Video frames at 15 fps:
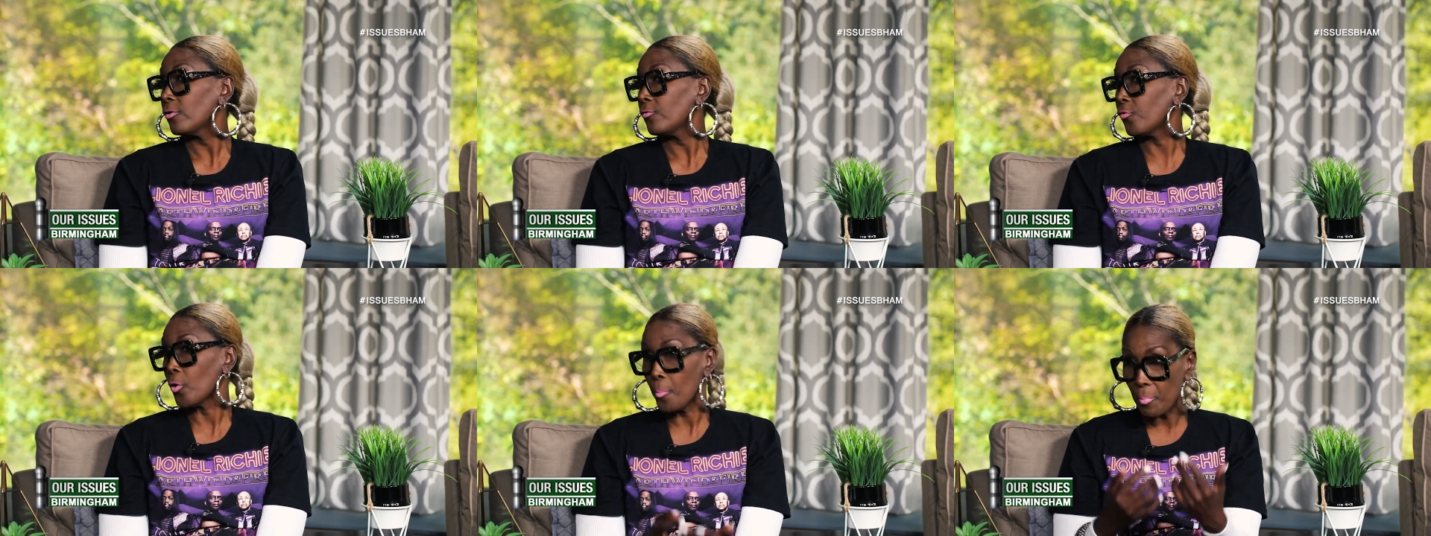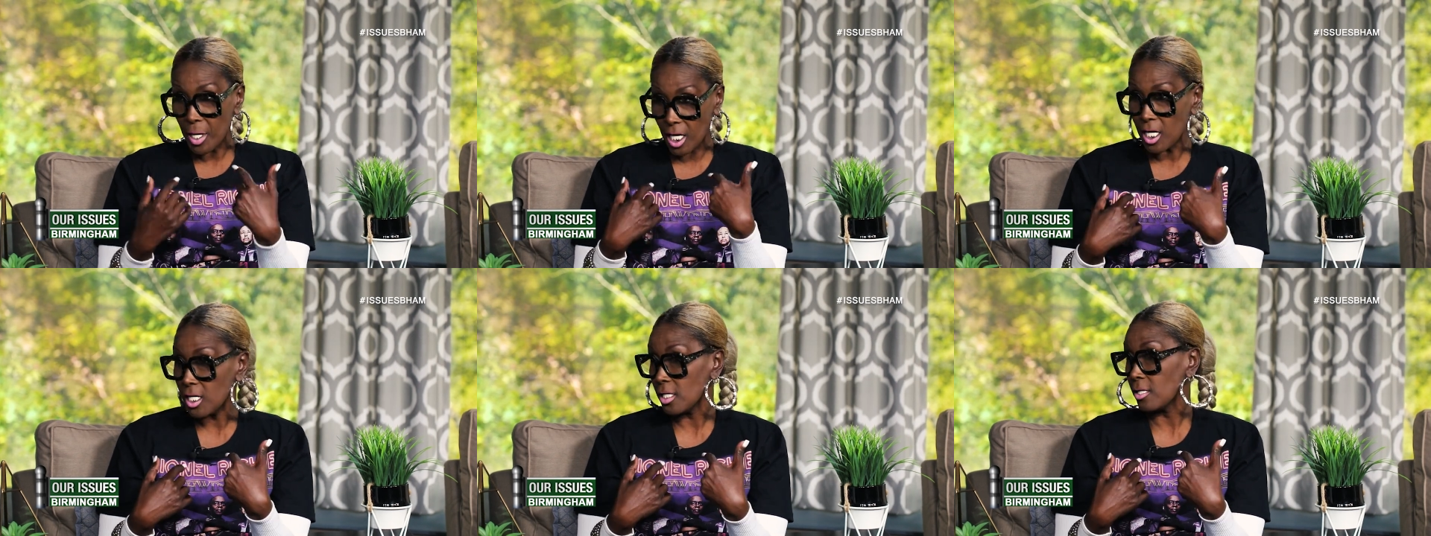for
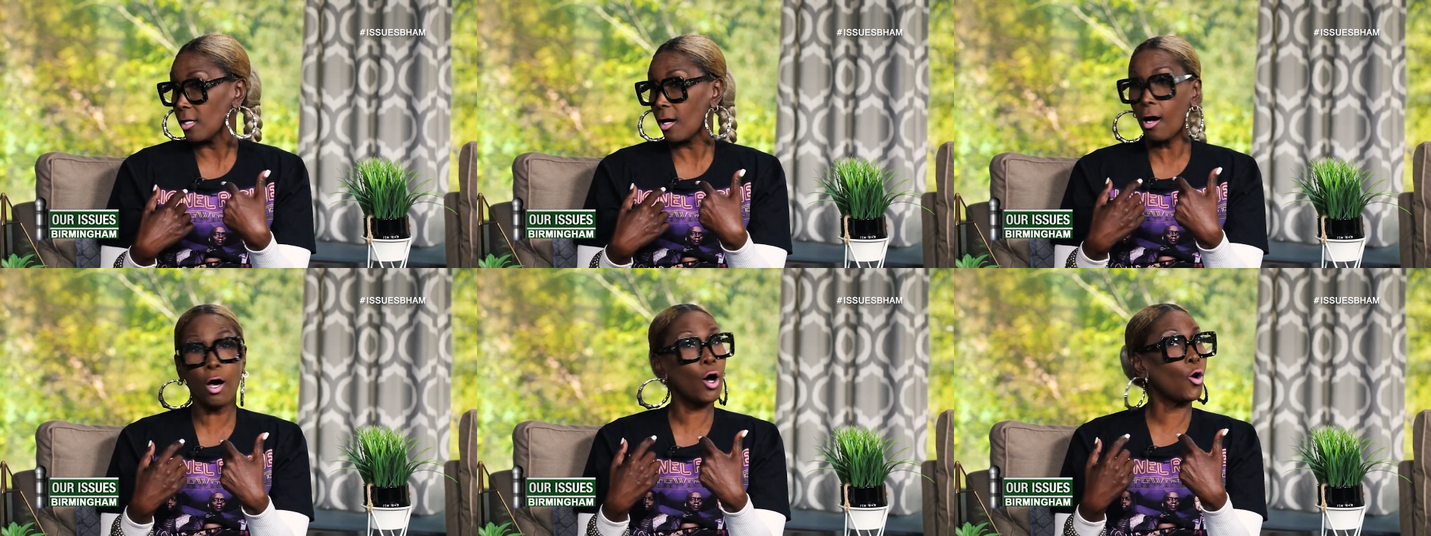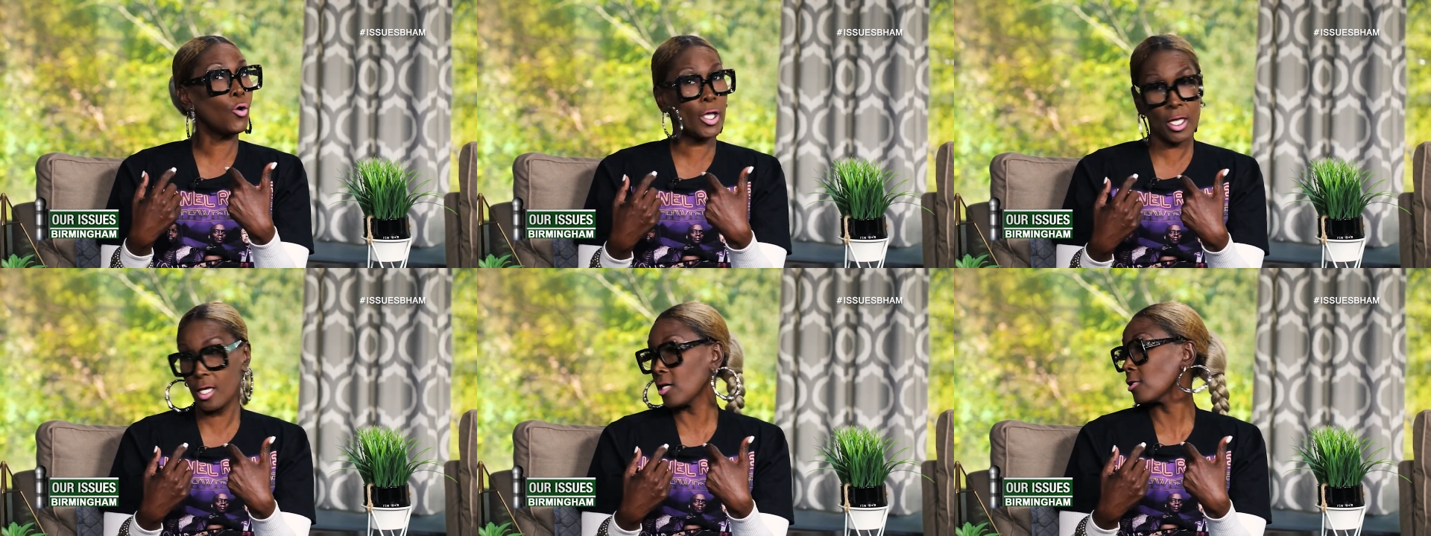me, all
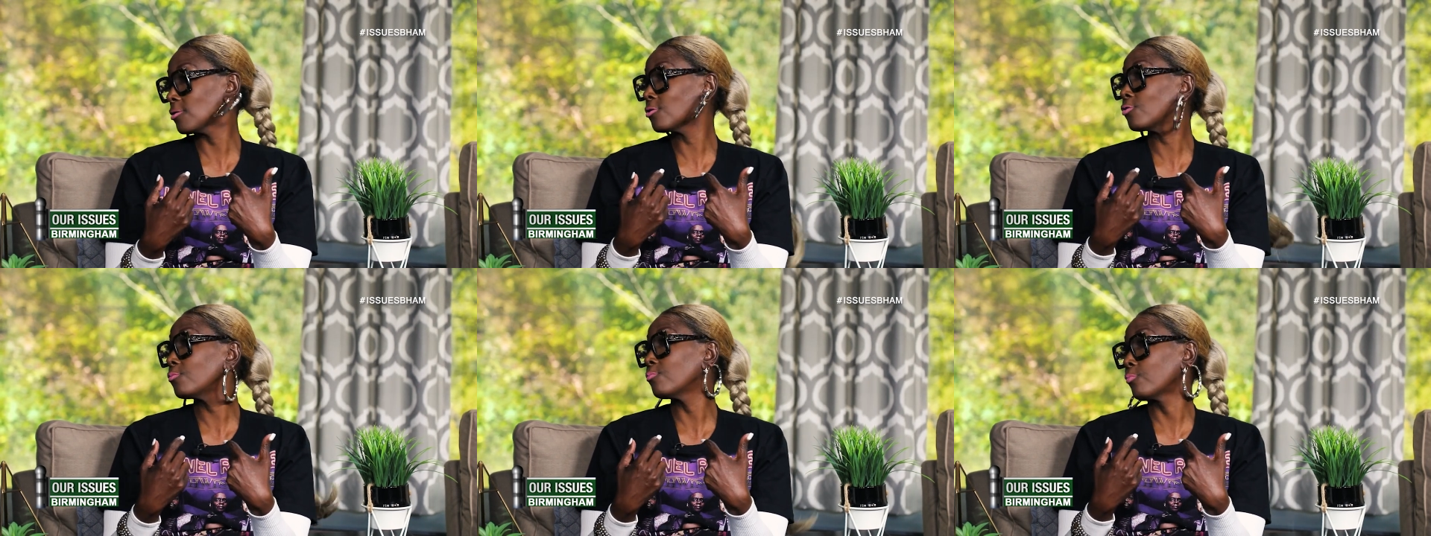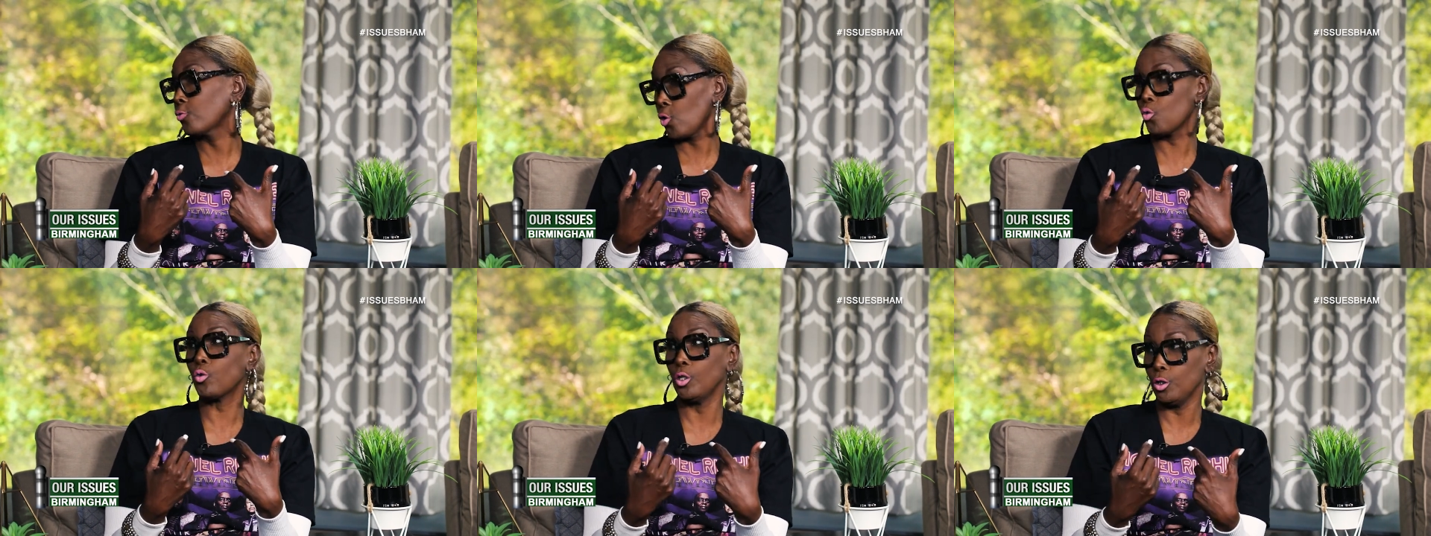hell
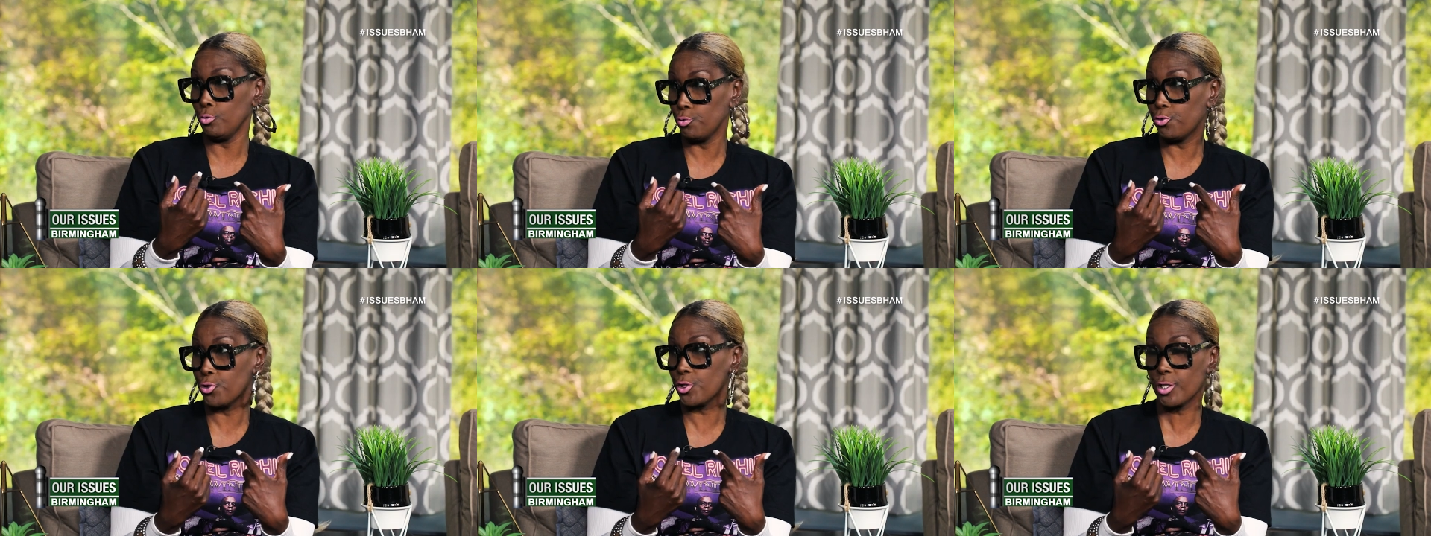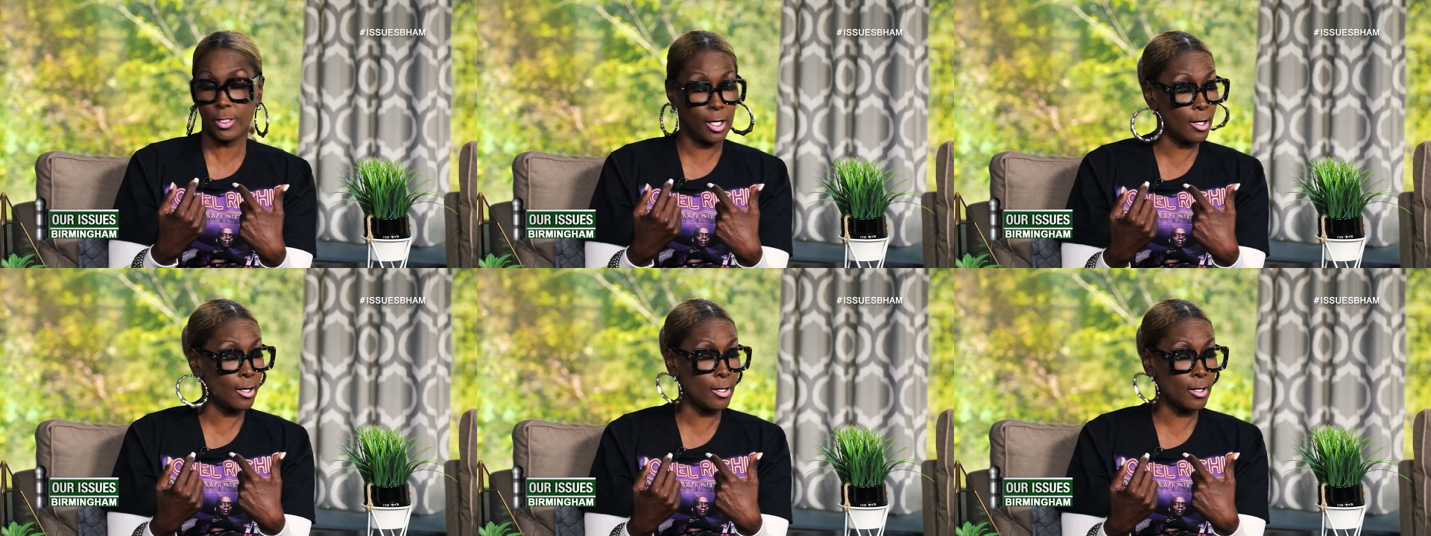broke loose.